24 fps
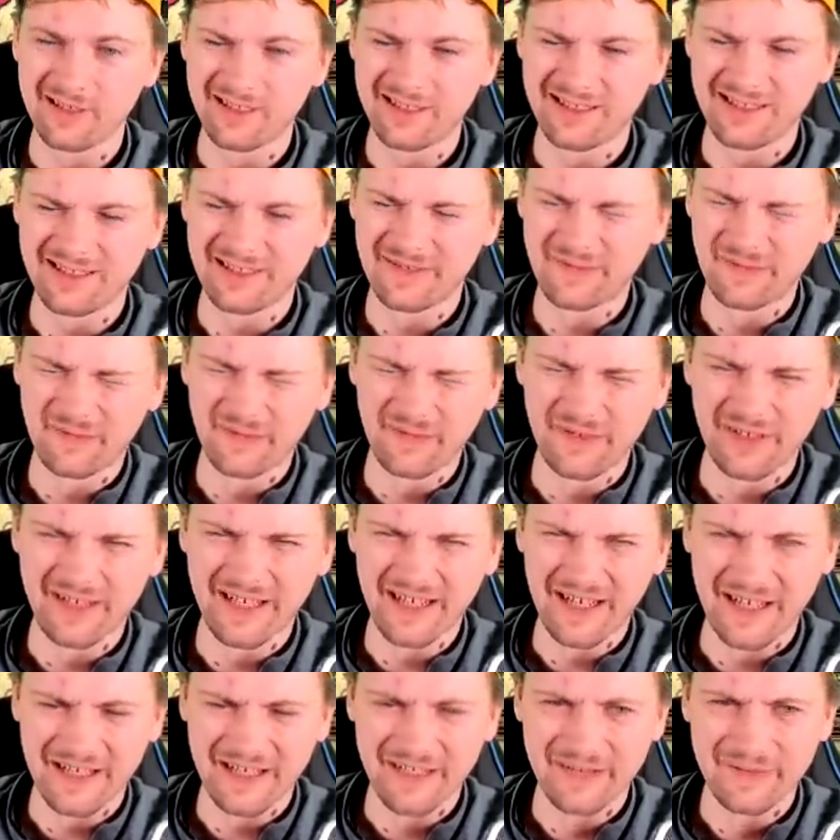This is
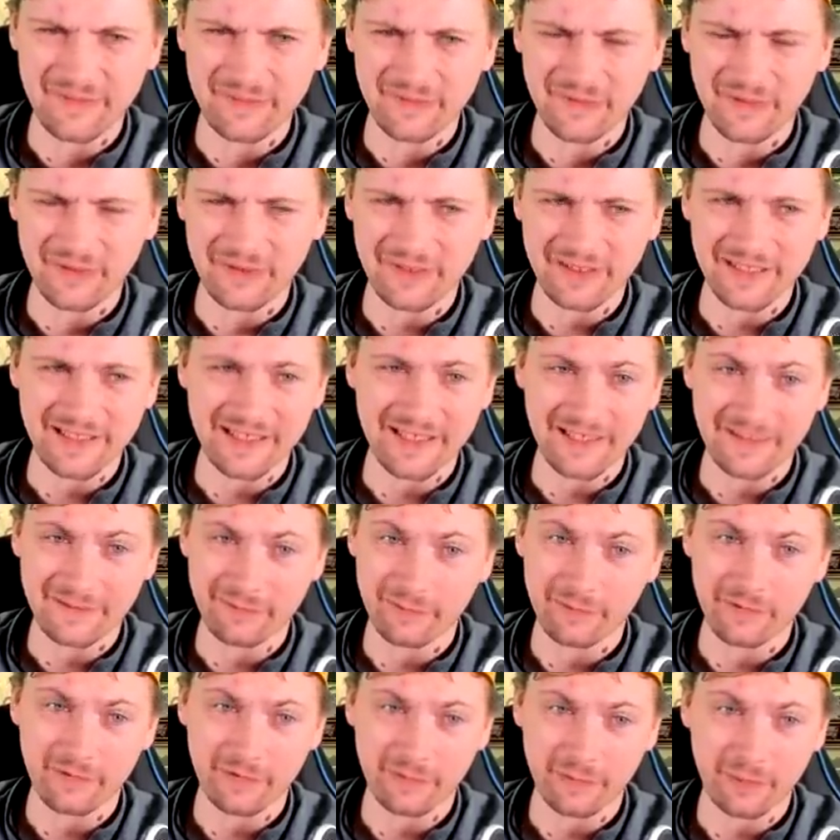346
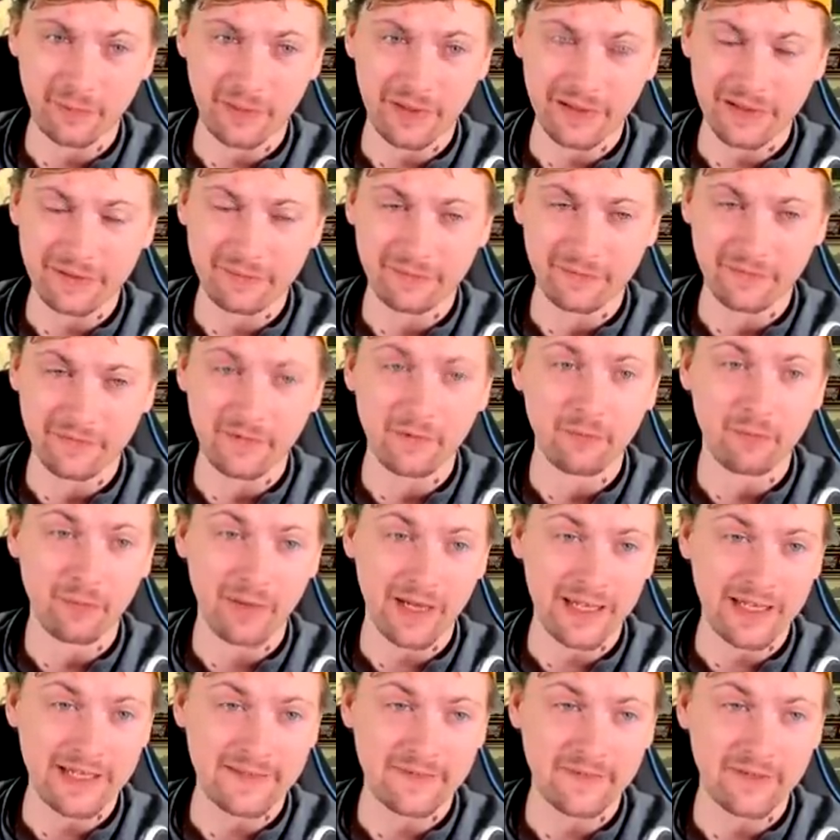plus
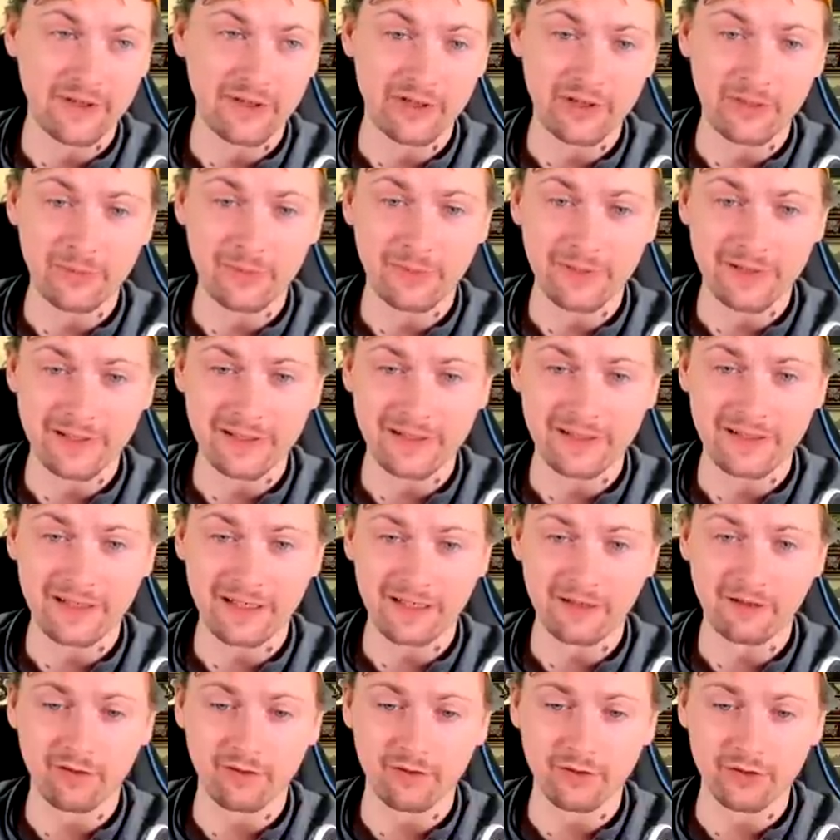30%
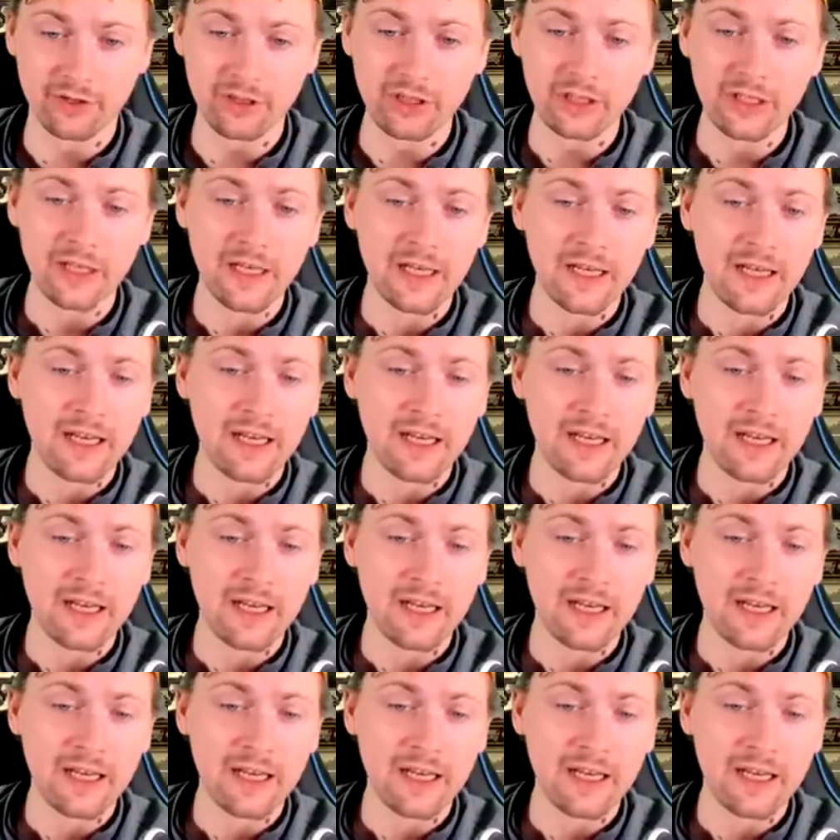technology,